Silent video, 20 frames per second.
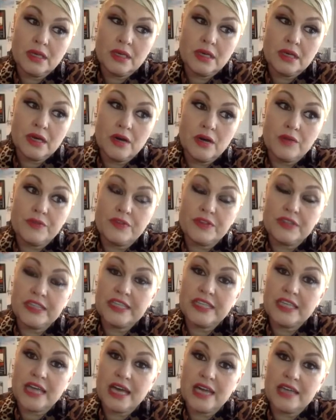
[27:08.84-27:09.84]
hopefully
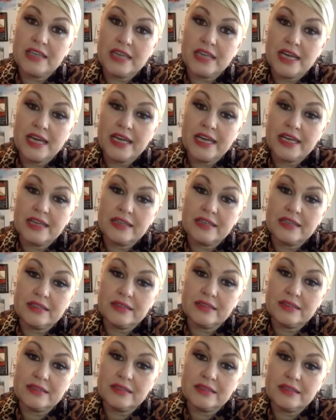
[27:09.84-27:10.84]
not dying,
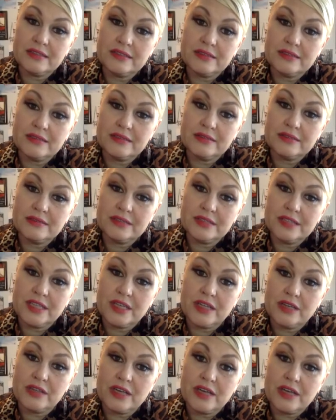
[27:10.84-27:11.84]

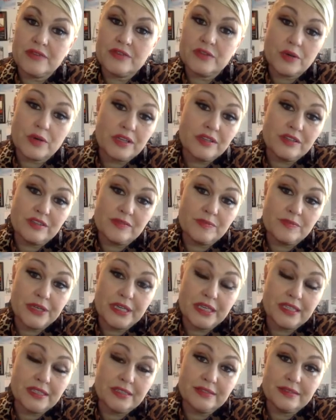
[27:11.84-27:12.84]
loved ones,
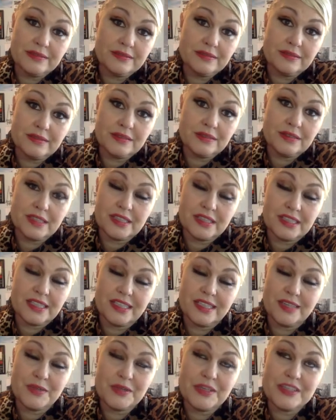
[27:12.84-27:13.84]
but
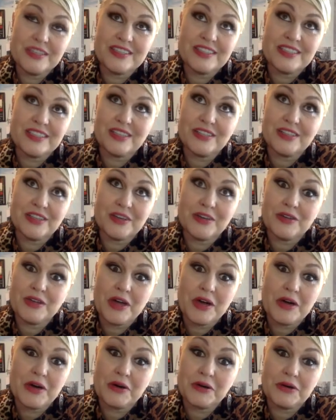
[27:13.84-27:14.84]
we still don't
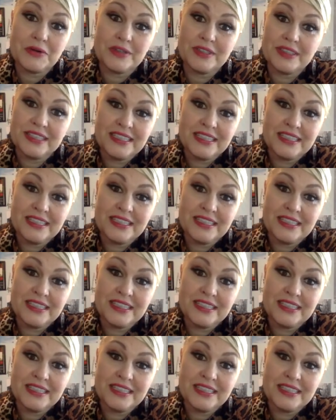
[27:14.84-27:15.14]
know,